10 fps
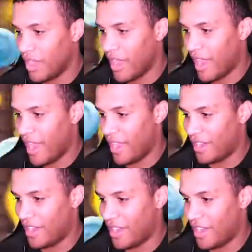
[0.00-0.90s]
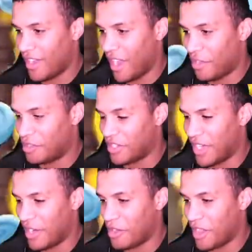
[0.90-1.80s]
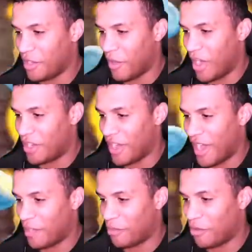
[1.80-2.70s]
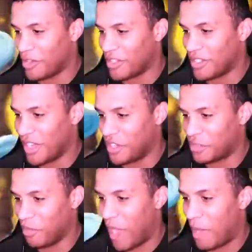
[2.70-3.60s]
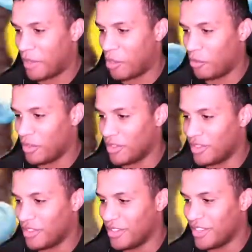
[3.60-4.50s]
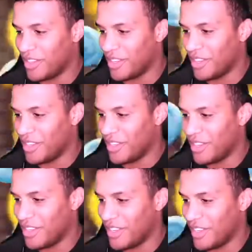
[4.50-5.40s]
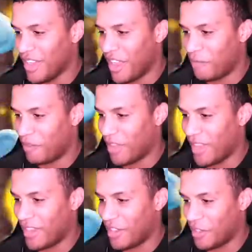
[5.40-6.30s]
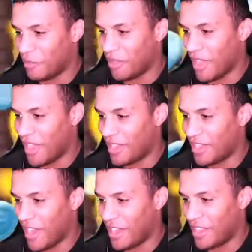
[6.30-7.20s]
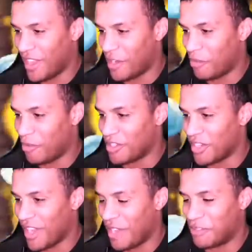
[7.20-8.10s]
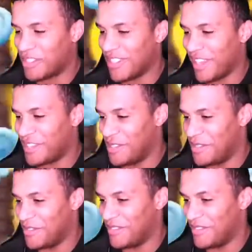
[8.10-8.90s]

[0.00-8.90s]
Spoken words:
and I used to carry that around in airports and just pop it open and play it on the plane and in the airports. It was sick, dude.